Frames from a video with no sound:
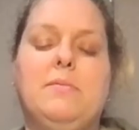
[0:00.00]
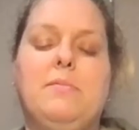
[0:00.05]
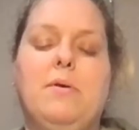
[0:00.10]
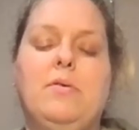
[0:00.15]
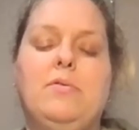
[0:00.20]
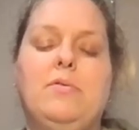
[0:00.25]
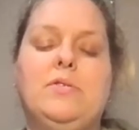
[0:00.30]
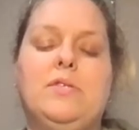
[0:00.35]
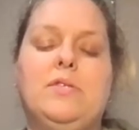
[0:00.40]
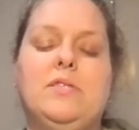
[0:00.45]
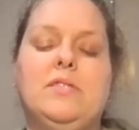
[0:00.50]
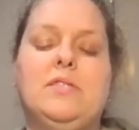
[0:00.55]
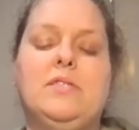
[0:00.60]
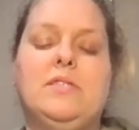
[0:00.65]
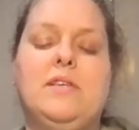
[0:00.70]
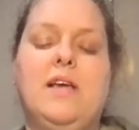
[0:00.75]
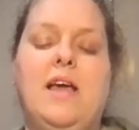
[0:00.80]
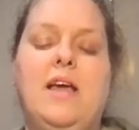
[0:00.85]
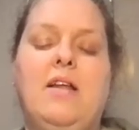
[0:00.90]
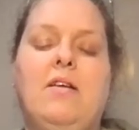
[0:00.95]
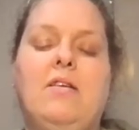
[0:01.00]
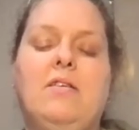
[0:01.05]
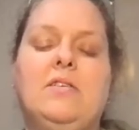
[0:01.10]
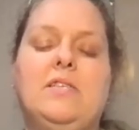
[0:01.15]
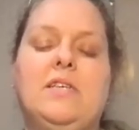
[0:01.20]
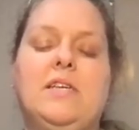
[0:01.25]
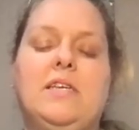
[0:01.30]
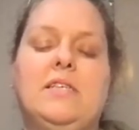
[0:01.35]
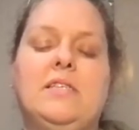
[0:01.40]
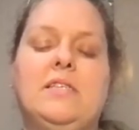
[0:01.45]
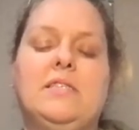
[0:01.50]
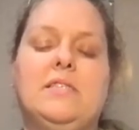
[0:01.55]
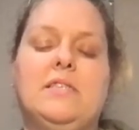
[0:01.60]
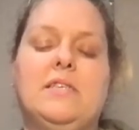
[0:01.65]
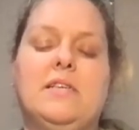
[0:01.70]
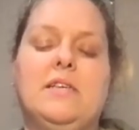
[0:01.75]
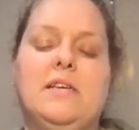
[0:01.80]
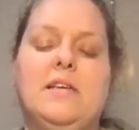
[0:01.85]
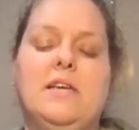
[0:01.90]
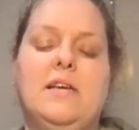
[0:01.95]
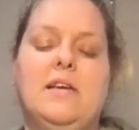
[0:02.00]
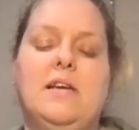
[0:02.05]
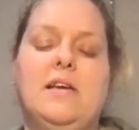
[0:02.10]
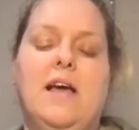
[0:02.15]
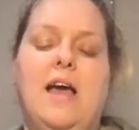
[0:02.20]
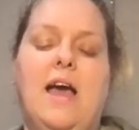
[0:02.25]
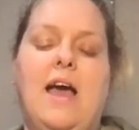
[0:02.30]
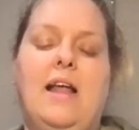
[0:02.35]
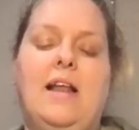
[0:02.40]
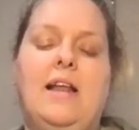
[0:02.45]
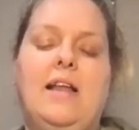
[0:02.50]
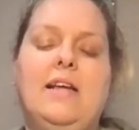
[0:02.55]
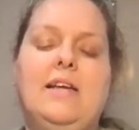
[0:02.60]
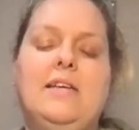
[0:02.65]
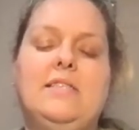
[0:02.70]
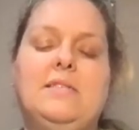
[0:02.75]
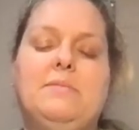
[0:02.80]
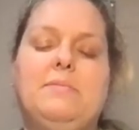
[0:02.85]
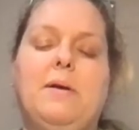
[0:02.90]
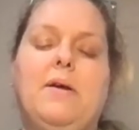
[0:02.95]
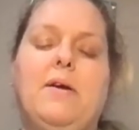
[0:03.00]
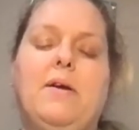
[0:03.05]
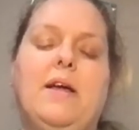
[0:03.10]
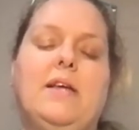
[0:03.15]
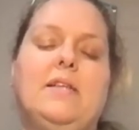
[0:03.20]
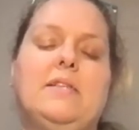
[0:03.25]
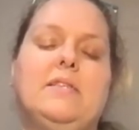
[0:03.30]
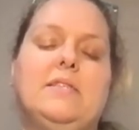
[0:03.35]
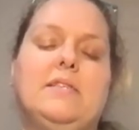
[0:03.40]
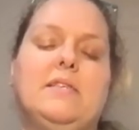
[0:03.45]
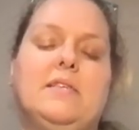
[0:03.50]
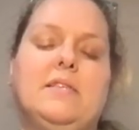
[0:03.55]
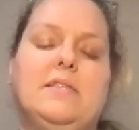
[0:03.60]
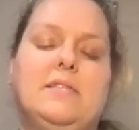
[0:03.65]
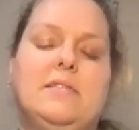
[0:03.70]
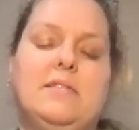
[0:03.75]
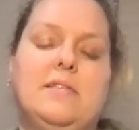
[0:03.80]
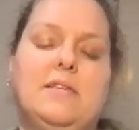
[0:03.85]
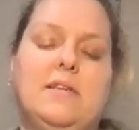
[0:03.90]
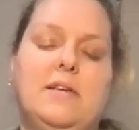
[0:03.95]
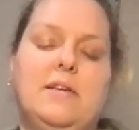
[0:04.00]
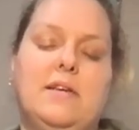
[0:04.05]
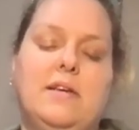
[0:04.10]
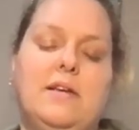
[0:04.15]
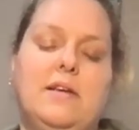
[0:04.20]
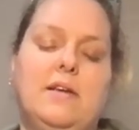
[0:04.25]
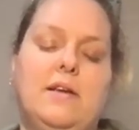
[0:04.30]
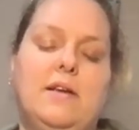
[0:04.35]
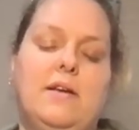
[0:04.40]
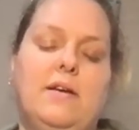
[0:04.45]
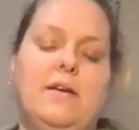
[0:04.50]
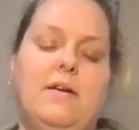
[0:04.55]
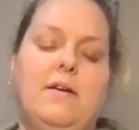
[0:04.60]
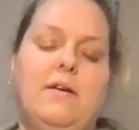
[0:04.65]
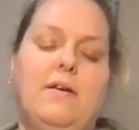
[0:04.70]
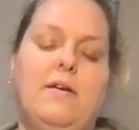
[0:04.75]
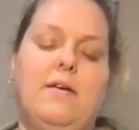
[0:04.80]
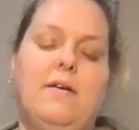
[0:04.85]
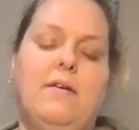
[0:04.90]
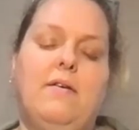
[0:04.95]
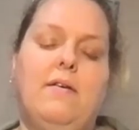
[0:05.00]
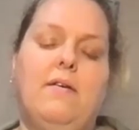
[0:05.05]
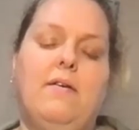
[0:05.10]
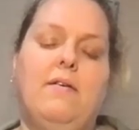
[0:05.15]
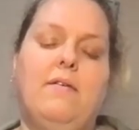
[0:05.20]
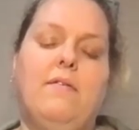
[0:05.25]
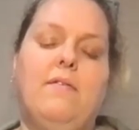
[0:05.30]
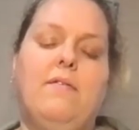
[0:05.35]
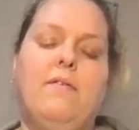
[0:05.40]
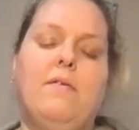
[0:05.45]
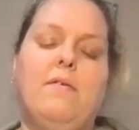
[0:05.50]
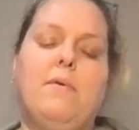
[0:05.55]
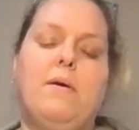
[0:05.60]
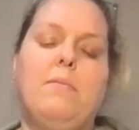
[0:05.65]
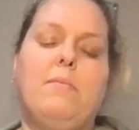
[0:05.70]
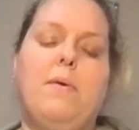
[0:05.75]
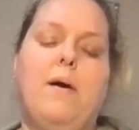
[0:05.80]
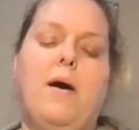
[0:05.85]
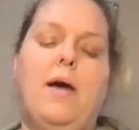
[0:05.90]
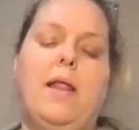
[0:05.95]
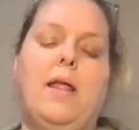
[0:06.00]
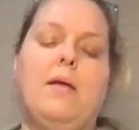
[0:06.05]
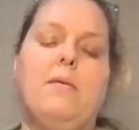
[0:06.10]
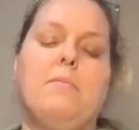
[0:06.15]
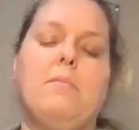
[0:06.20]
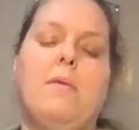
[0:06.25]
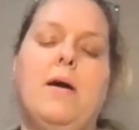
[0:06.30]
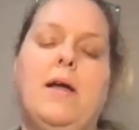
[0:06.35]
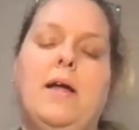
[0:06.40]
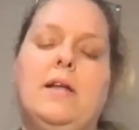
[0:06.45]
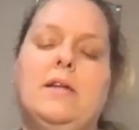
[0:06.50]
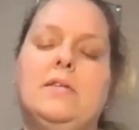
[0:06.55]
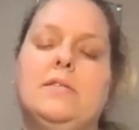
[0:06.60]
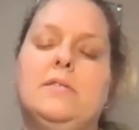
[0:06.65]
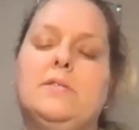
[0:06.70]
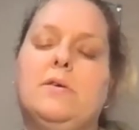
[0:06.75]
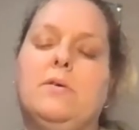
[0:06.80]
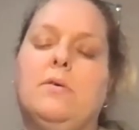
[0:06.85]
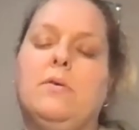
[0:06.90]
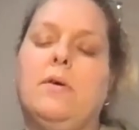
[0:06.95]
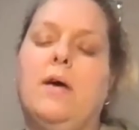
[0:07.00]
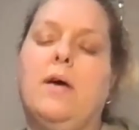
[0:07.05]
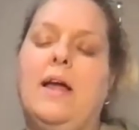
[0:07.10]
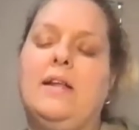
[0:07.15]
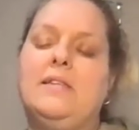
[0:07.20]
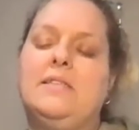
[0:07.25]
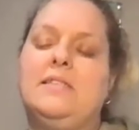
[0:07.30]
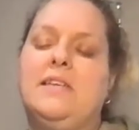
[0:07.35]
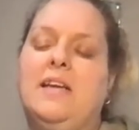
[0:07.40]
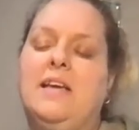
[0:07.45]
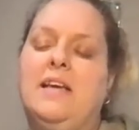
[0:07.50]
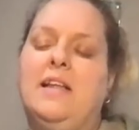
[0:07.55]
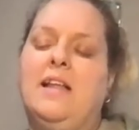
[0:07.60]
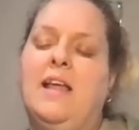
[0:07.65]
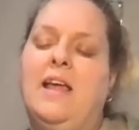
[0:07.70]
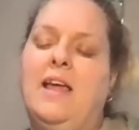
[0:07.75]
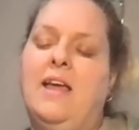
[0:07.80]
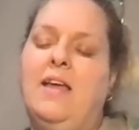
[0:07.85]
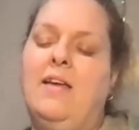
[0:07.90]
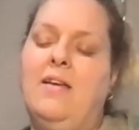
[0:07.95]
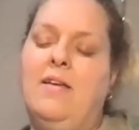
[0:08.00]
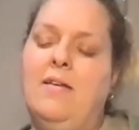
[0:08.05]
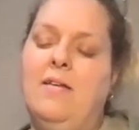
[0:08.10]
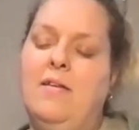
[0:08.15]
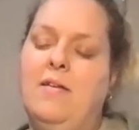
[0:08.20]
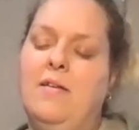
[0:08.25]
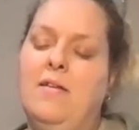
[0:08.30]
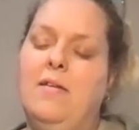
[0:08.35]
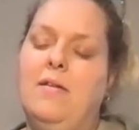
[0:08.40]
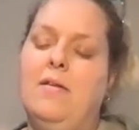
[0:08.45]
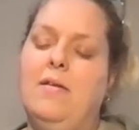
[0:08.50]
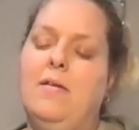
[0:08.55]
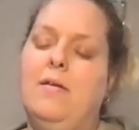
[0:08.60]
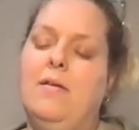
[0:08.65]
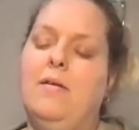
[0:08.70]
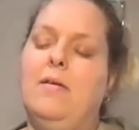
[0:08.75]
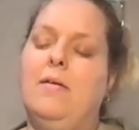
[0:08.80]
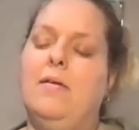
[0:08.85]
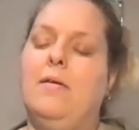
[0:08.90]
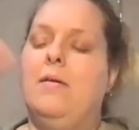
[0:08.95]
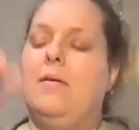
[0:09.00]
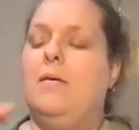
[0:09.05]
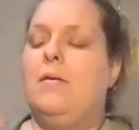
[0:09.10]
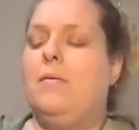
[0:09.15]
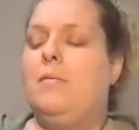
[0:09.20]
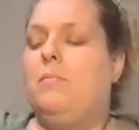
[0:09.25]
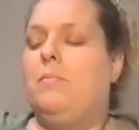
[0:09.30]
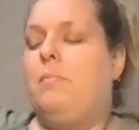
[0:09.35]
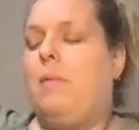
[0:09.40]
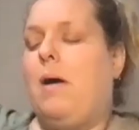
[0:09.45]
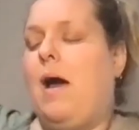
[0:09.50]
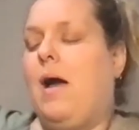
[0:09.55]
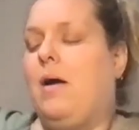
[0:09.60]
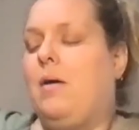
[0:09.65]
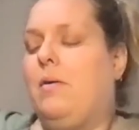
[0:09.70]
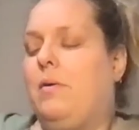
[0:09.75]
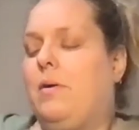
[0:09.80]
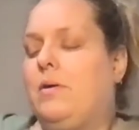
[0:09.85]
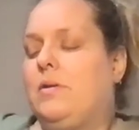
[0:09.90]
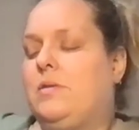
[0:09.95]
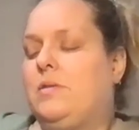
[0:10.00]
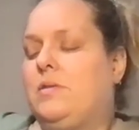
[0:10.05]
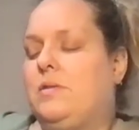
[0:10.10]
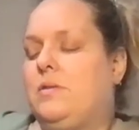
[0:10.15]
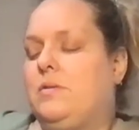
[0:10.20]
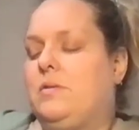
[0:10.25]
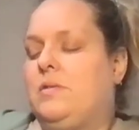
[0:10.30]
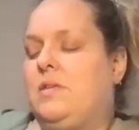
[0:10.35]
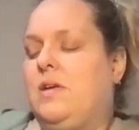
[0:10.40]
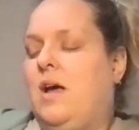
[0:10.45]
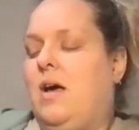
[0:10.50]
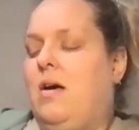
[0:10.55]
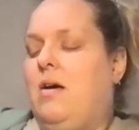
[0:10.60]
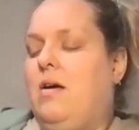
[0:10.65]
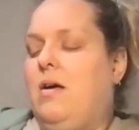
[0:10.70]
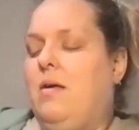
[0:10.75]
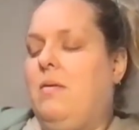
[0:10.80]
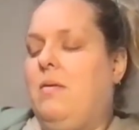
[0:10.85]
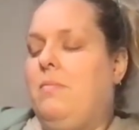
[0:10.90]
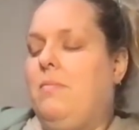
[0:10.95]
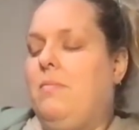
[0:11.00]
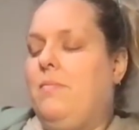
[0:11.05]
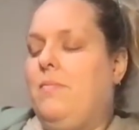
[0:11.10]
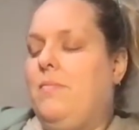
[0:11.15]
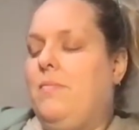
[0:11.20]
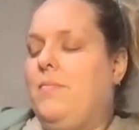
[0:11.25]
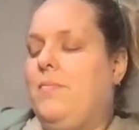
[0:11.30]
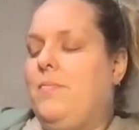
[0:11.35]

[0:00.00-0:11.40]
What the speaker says: emotions, energies, and experiences from my body, mind, soul, and DNA, backwards through time,